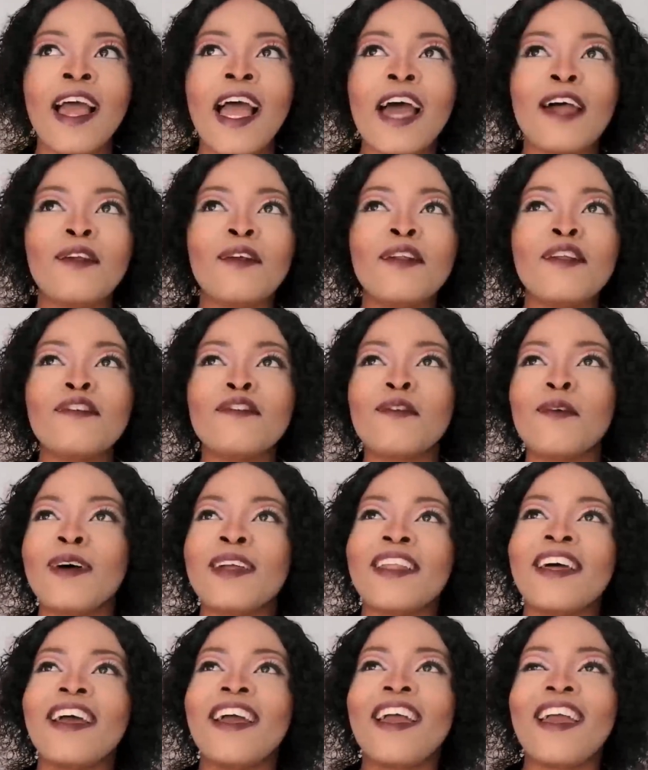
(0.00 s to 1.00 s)
I don't even
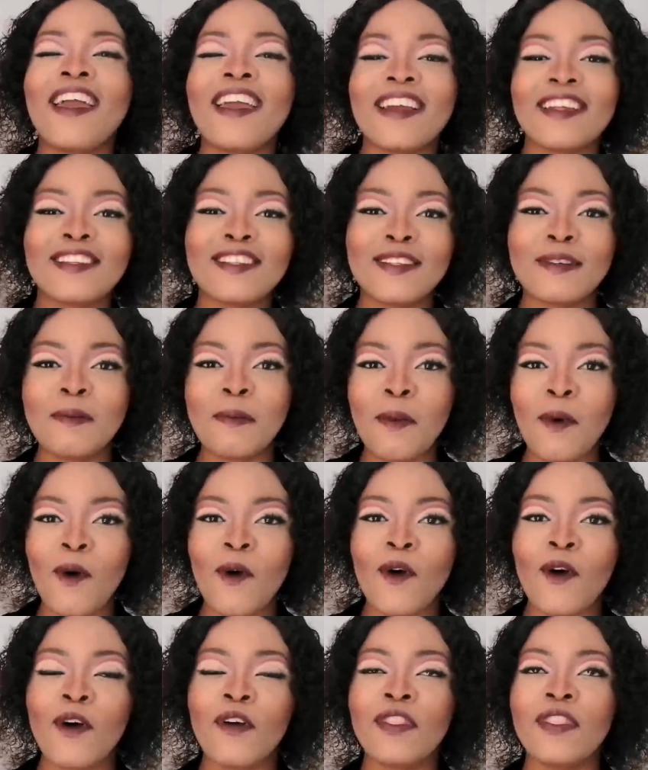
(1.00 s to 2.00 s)
want to add
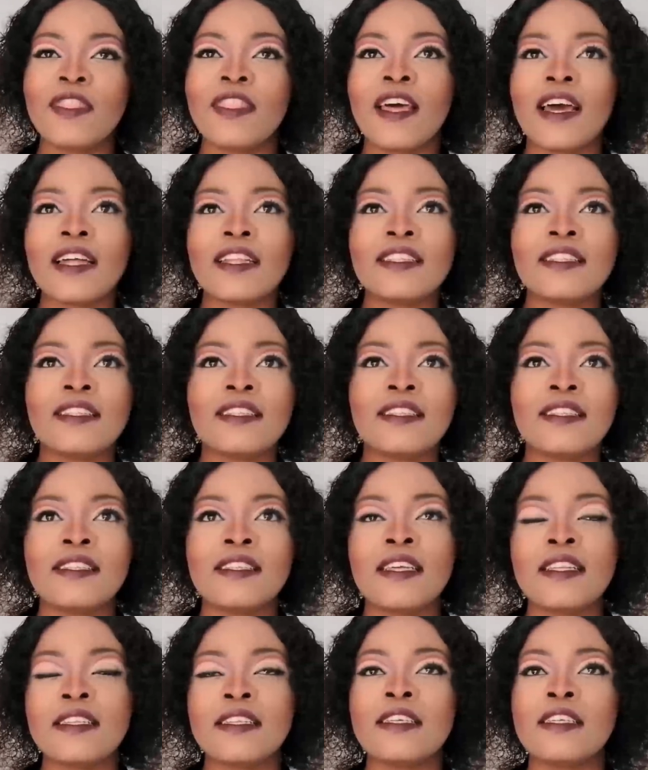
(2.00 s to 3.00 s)
more on that
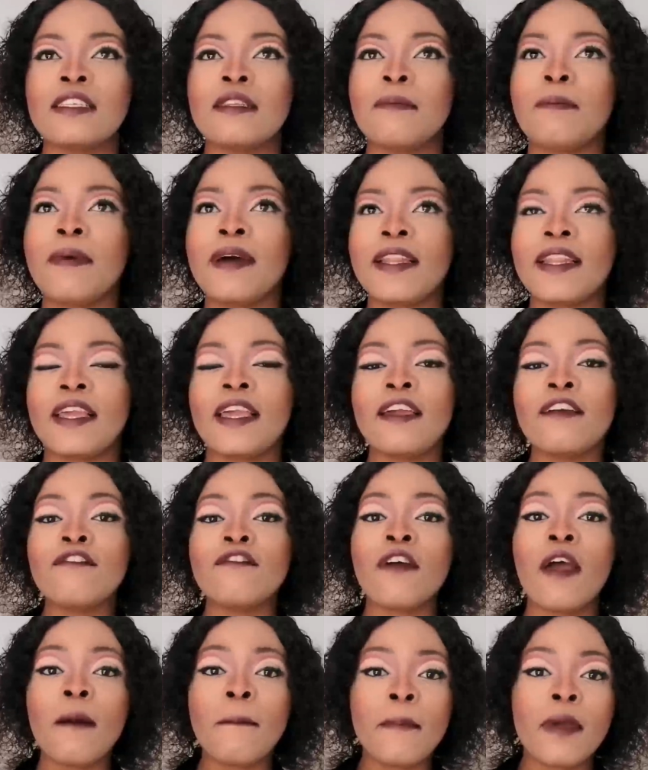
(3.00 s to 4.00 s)
sentence, but
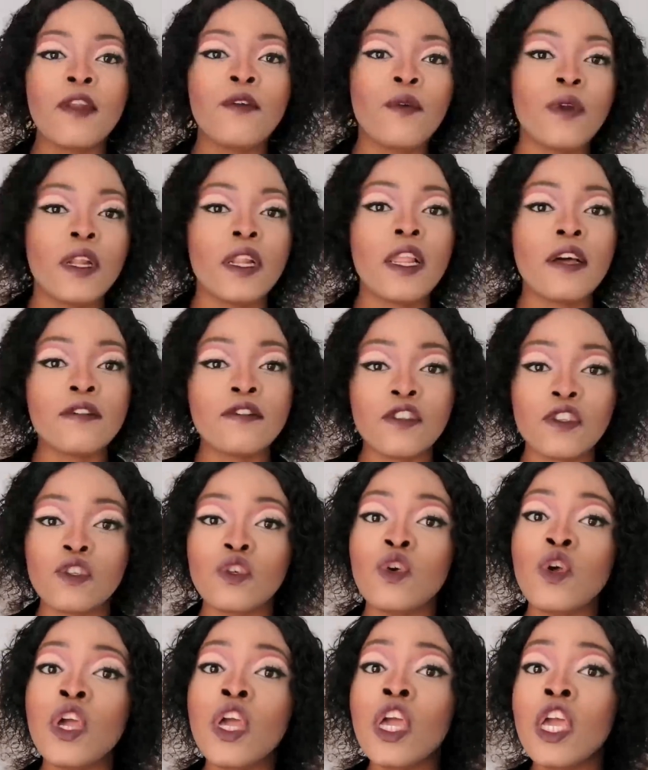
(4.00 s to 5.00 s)
if a man really loves
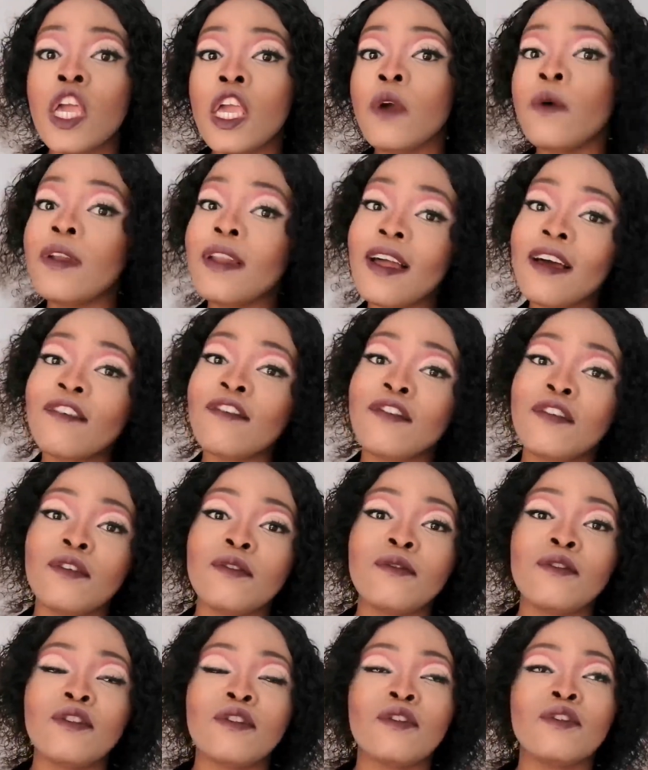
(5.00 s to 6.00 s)
you, he will love
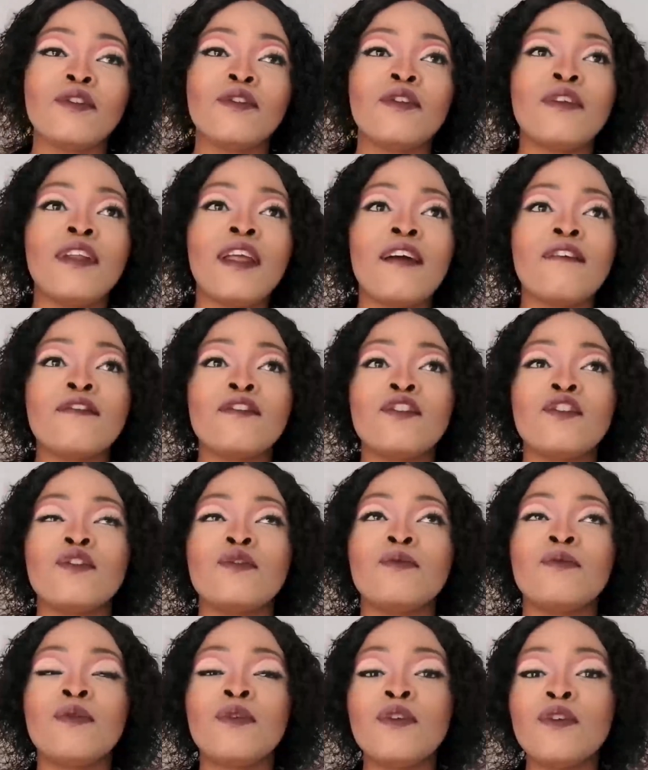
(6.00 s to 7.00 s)
you. So you don't have
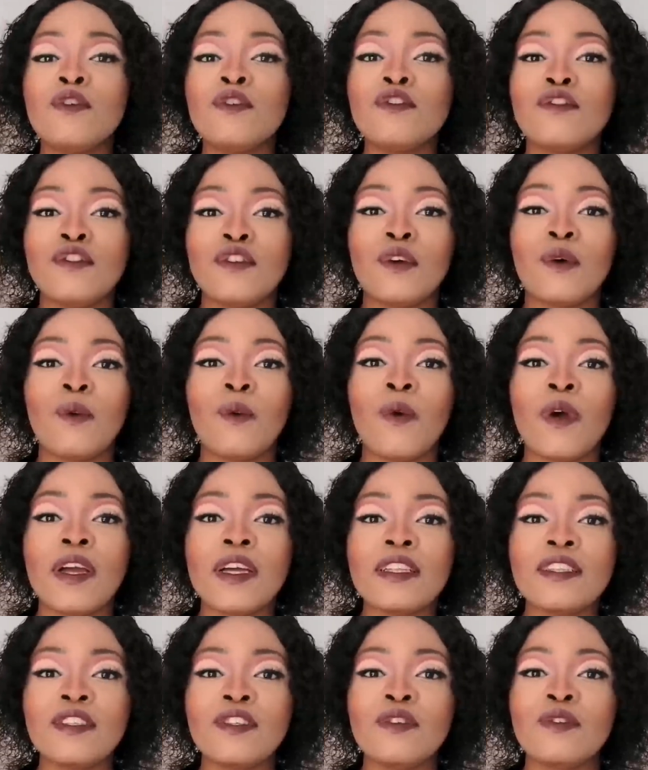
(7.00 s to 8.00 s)
to prove your
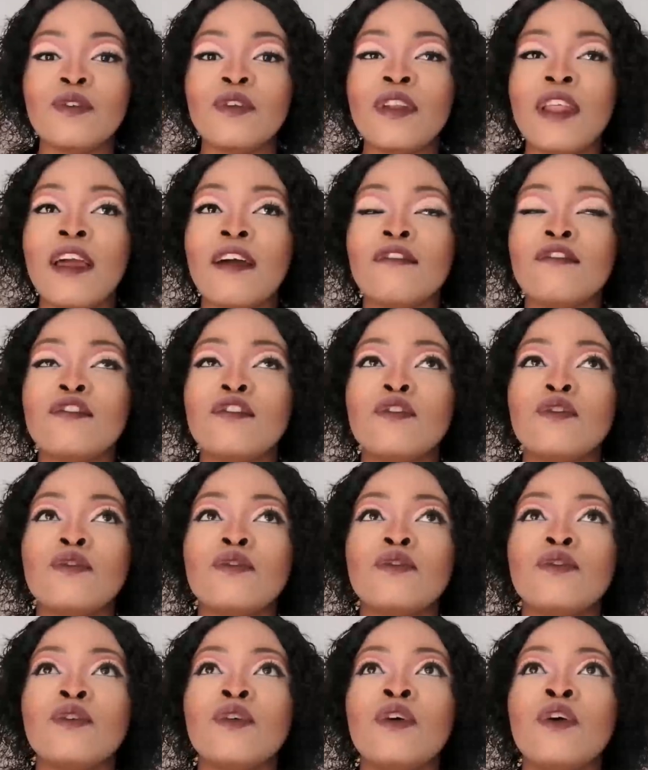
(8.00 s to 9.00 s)
worth. You don't have
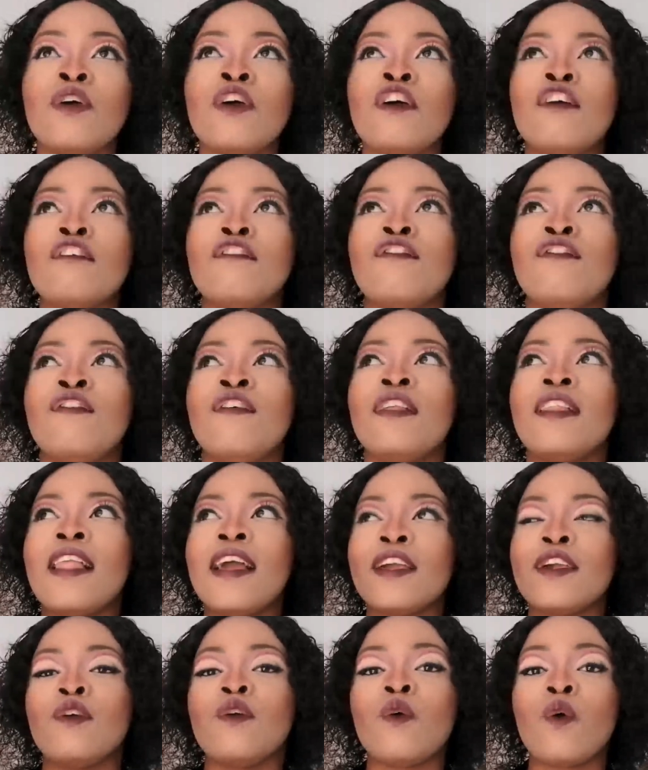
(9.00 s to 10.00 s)
to feel
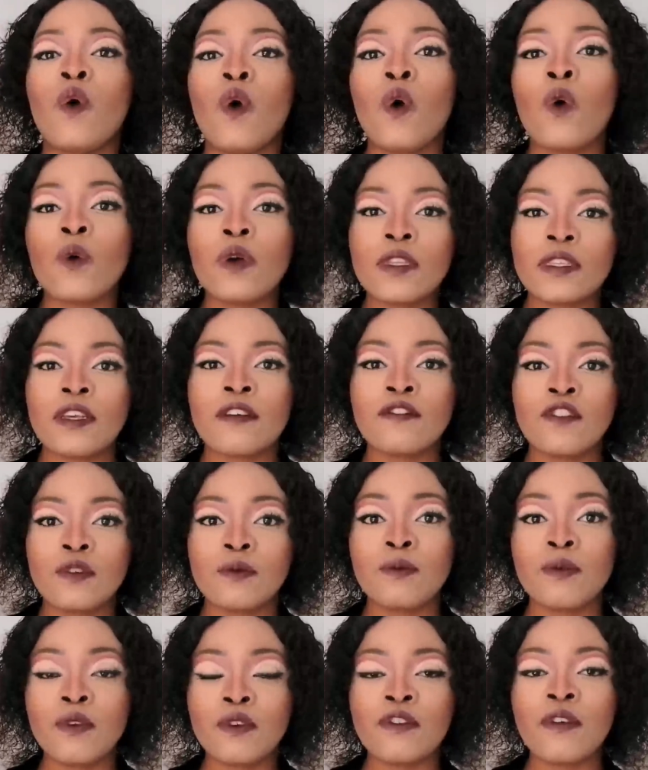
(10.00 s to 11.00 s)
like you always have
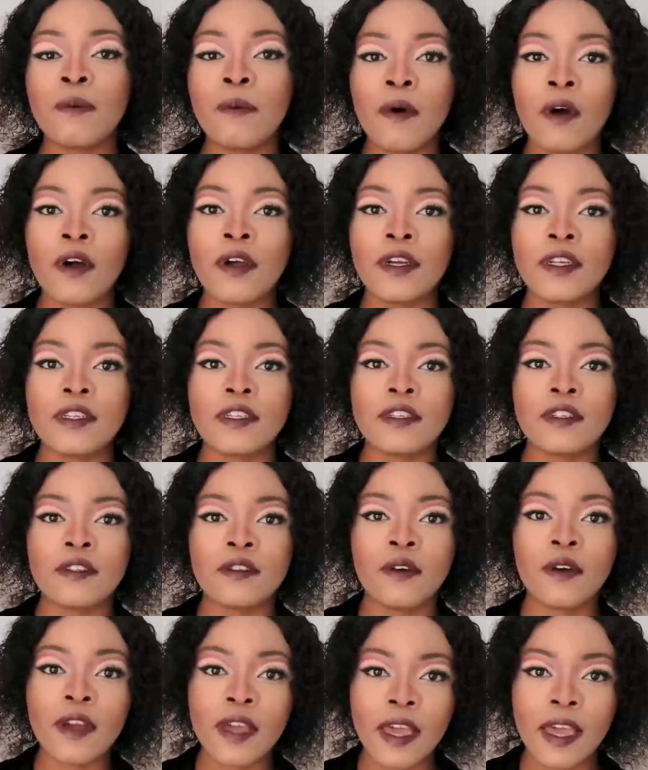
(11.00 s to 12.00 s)
to prove a
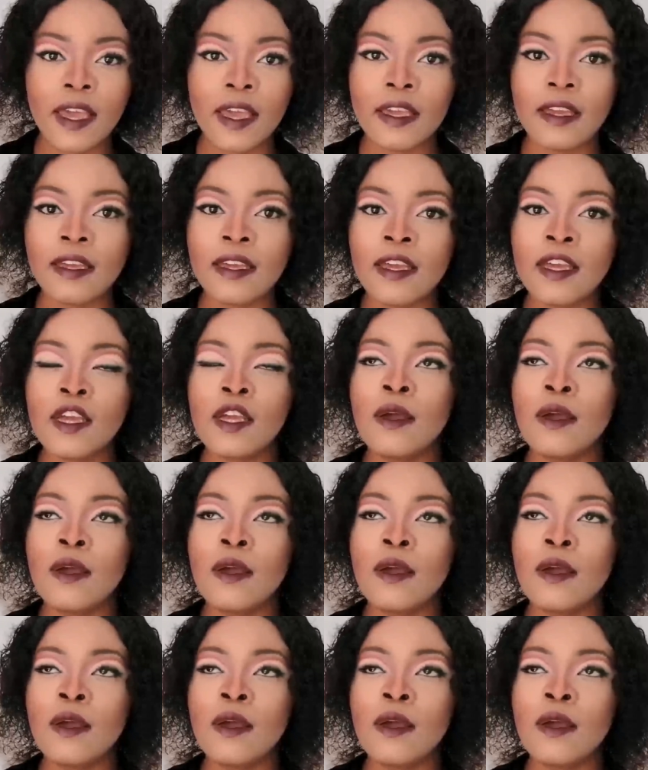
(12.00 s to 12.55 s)
point, okay?